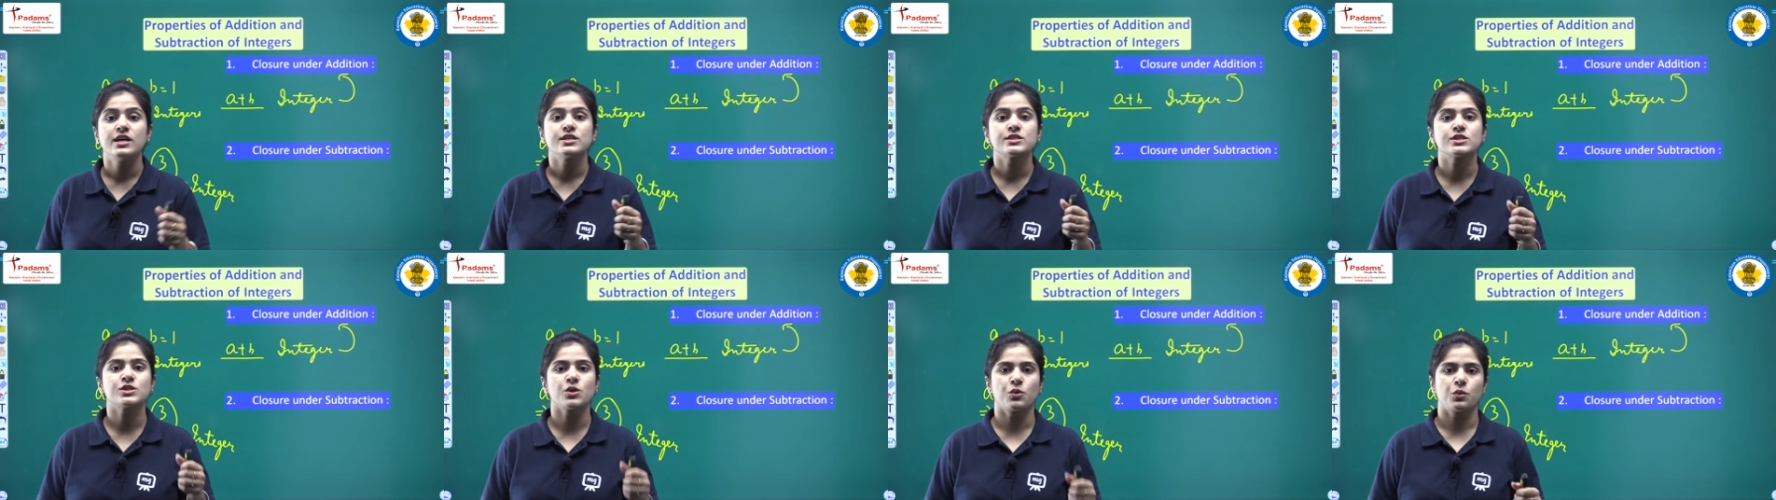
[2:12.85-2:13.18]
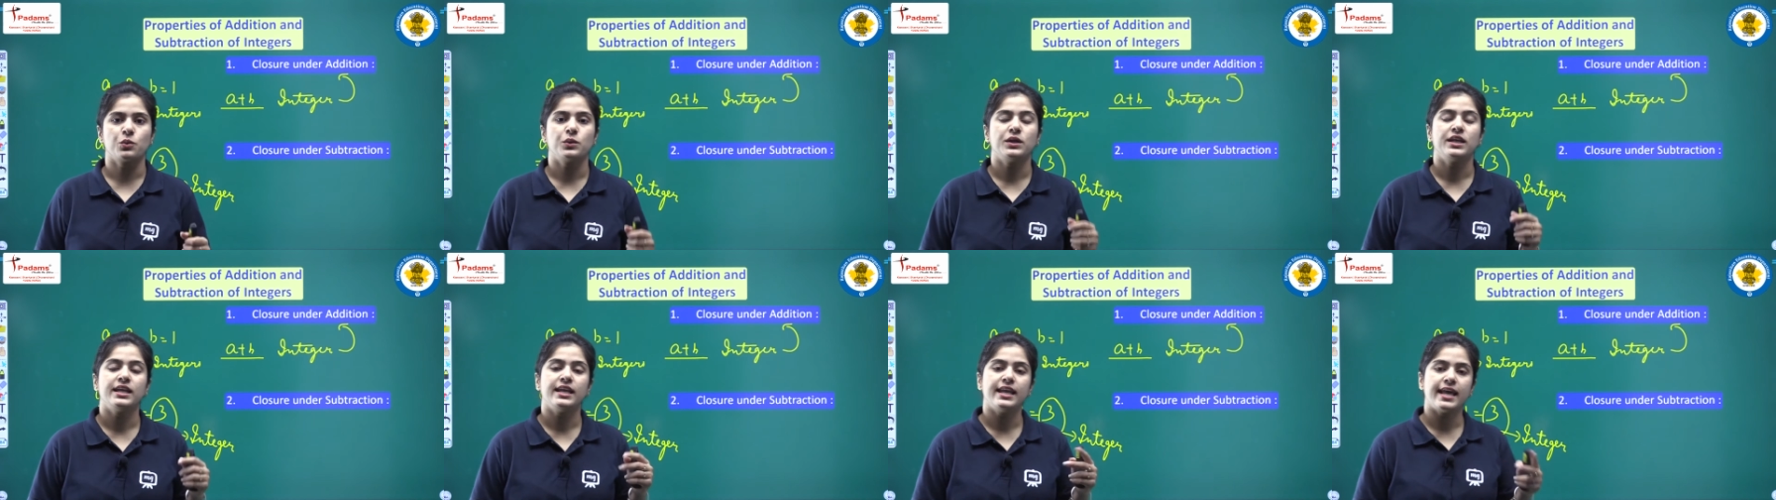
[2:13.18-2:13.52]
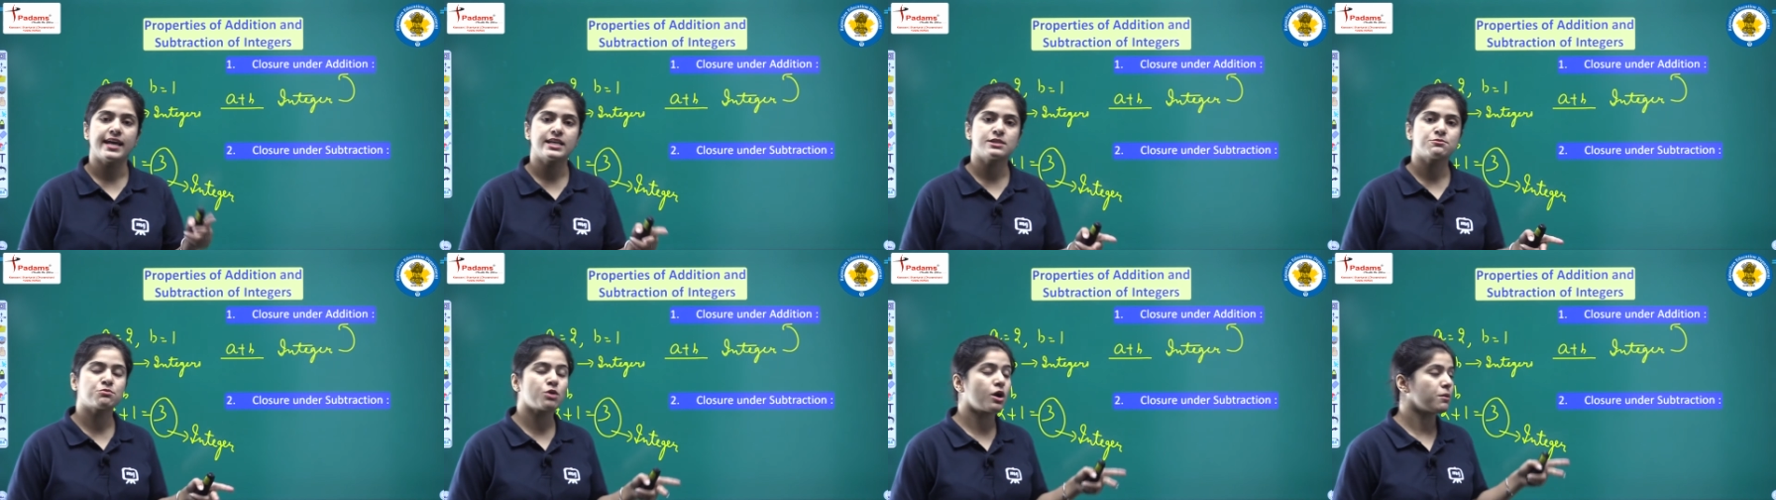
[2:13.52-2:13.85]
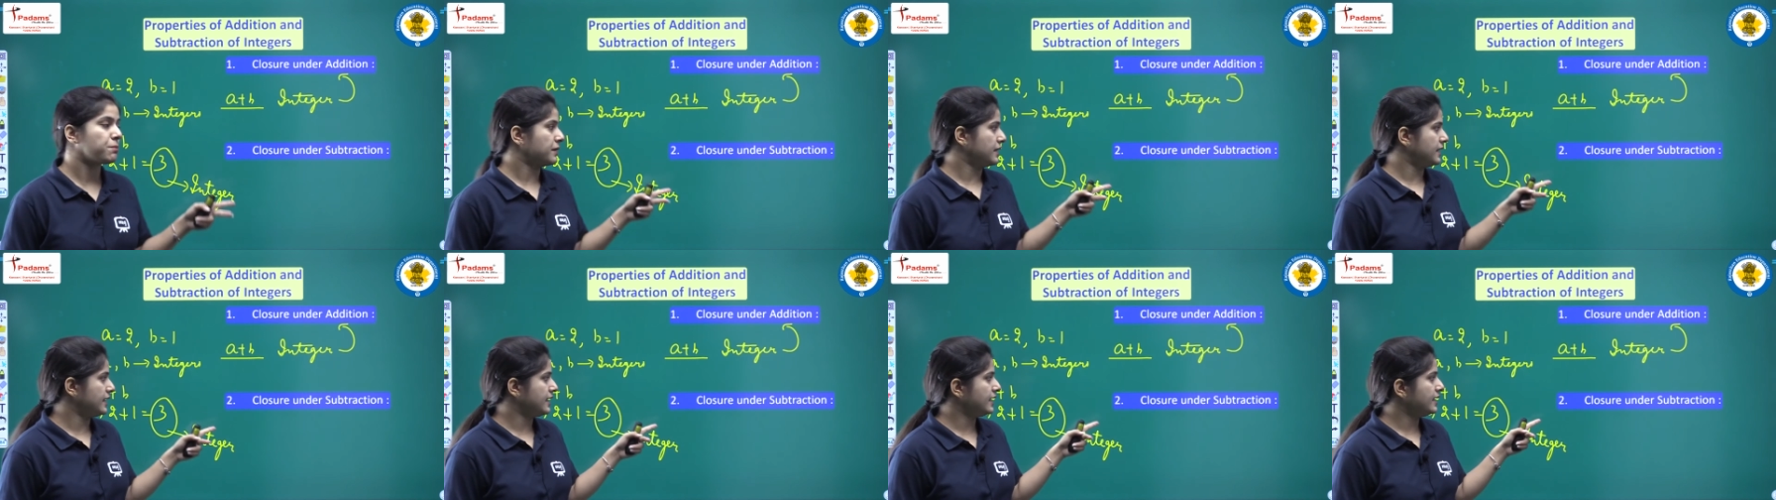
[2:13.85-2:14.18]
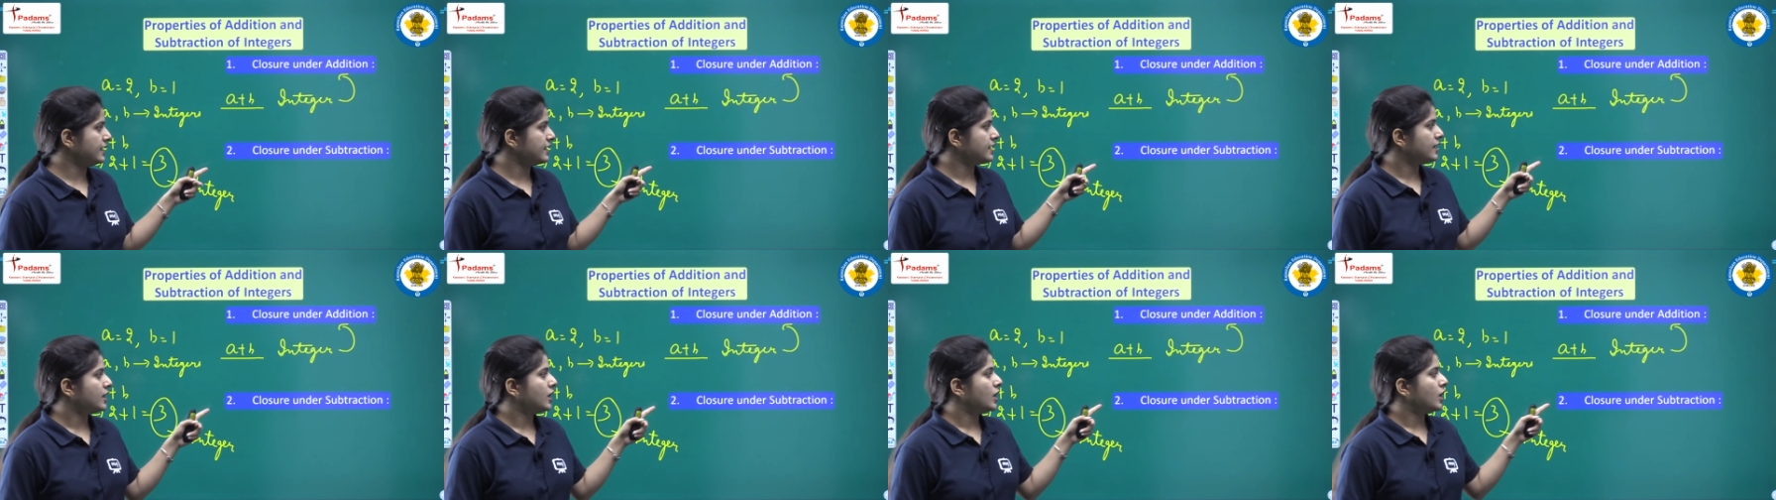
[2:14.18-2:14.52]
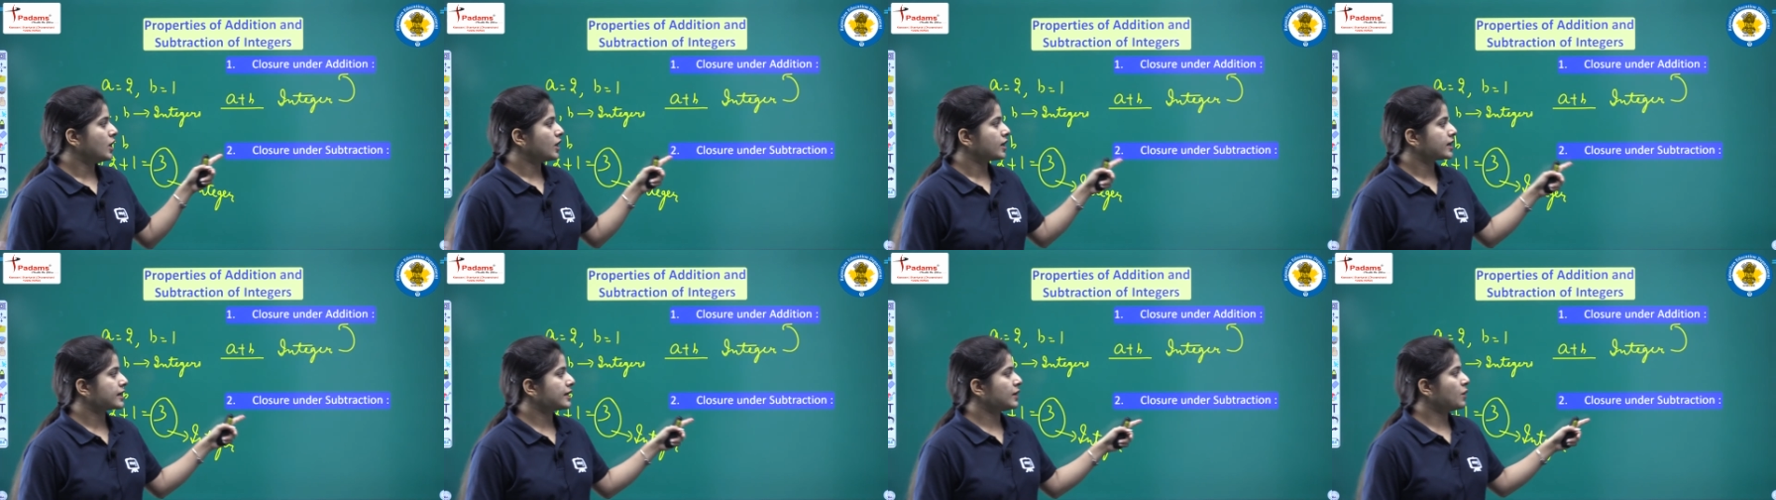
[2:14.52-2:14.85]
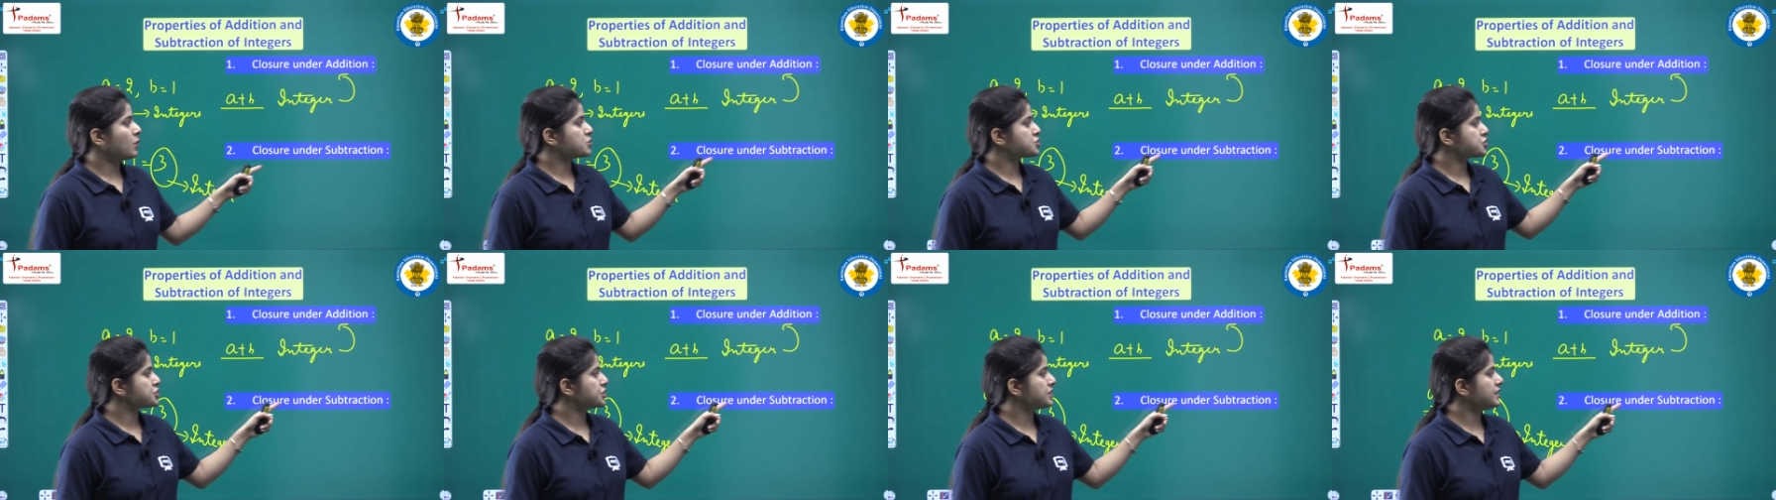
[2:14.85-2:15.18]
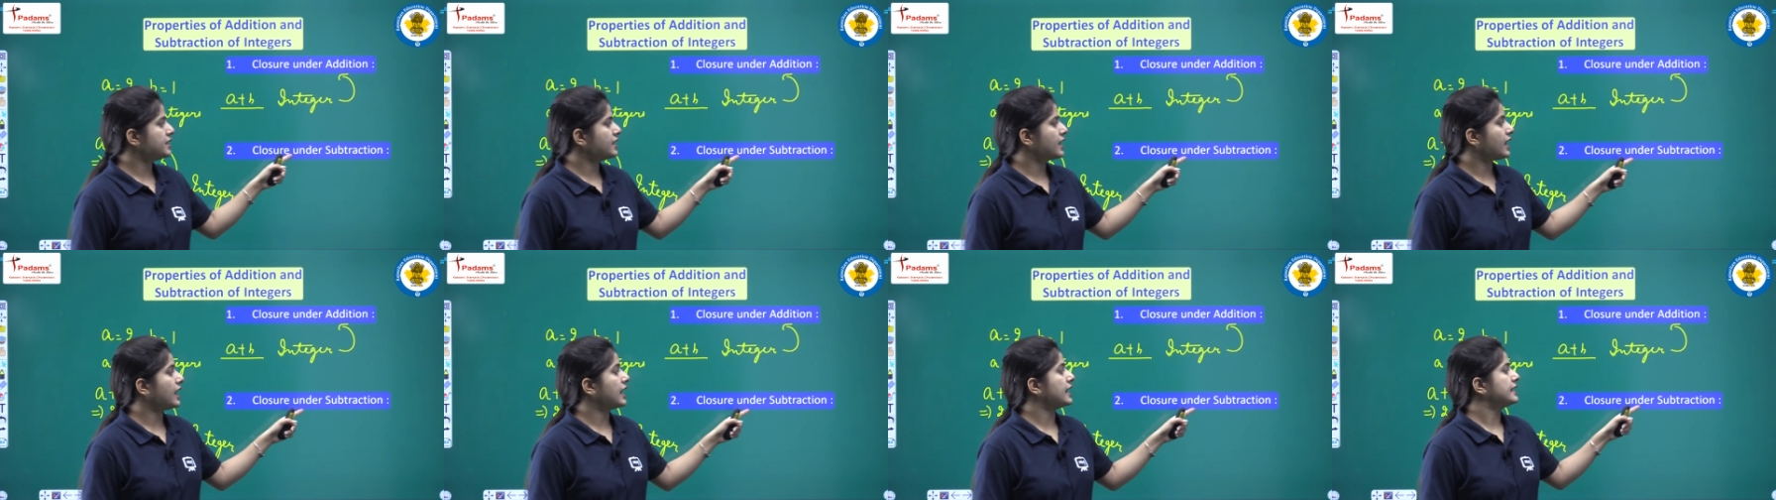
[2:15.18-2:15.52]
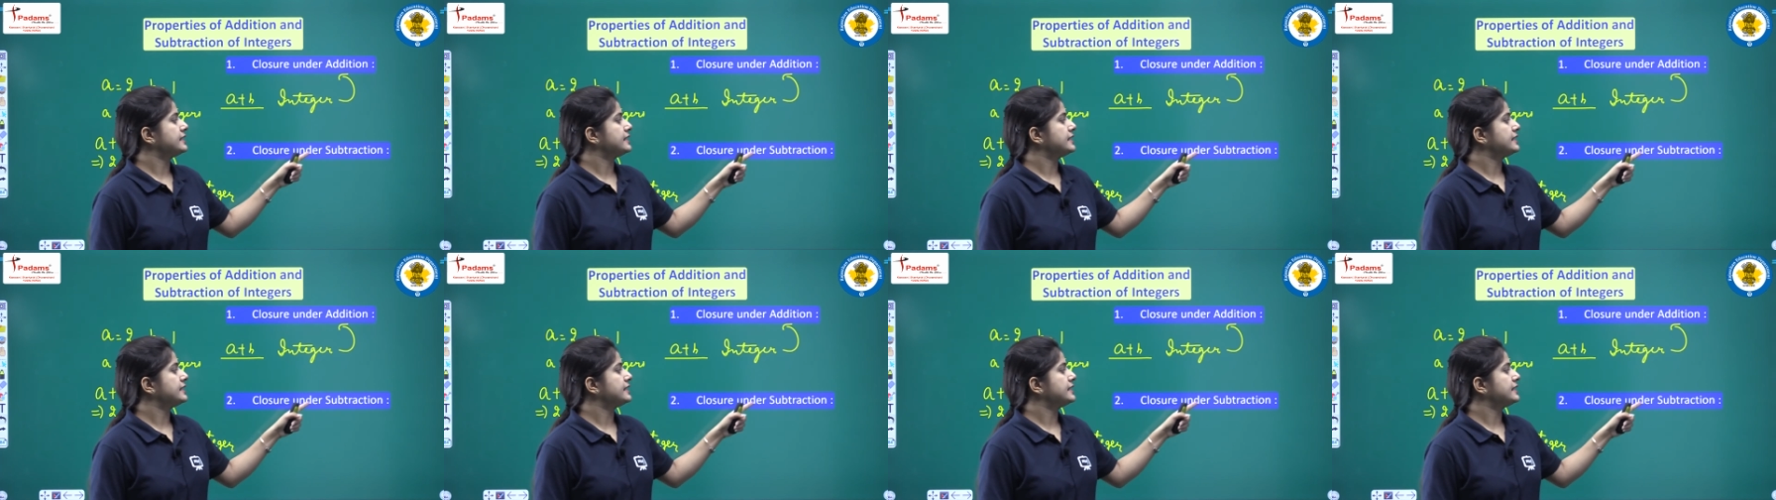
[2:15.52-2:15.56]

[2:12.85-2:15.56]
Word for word: So next property, closure